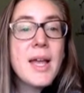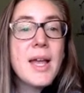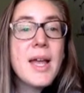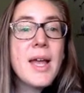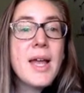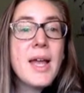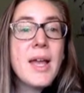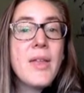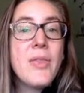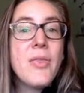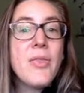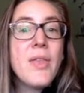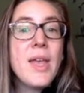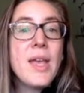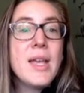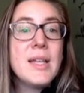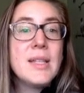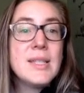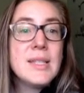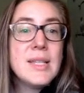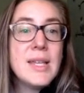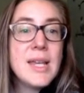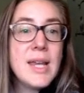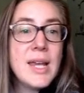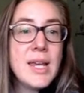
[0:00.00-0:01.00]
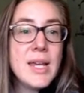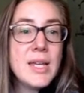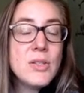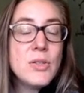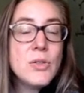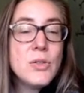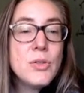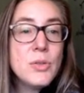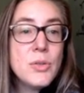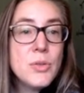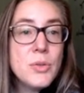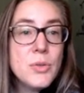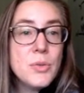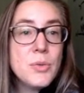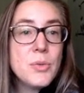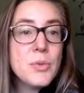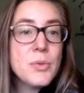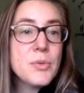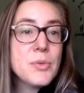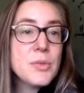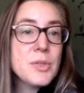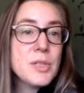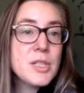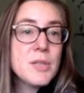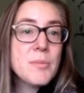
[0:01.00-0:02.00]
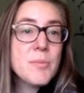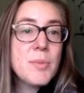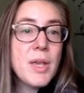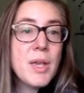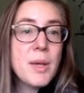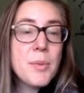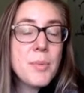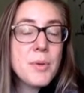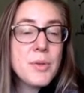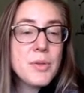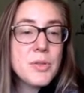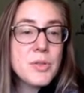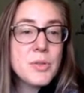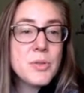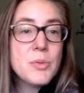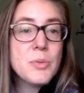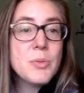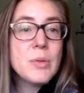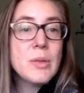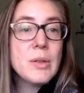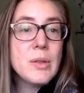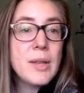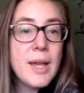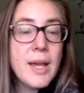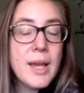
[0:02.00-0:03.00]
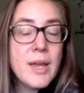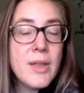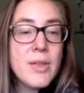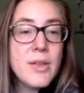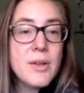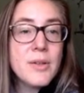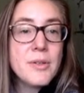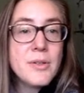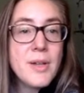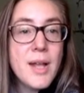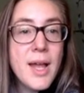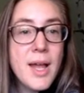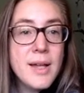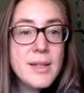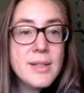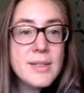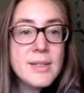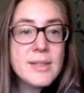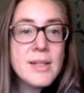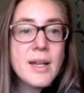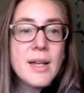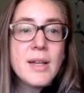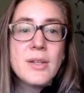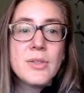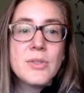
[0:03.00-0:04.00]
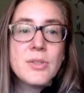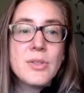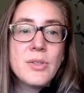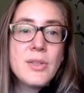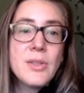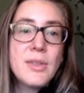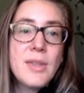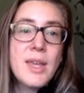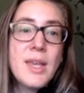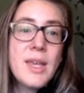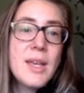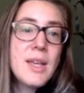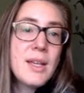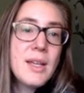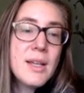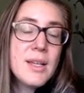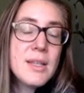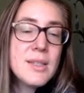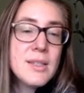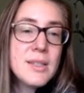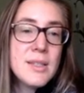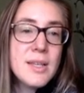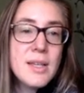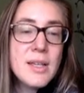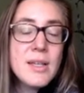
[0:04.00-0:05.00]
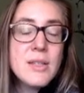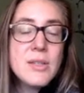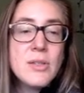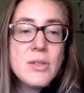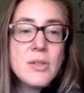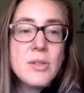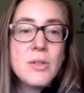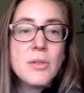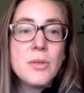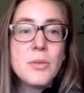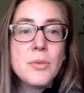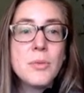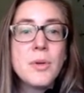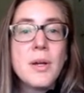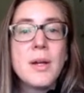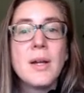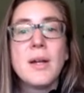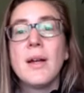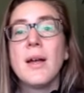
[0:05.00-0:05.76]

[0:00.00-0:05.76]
and they need dunes to be able to lay their nest so that they can continue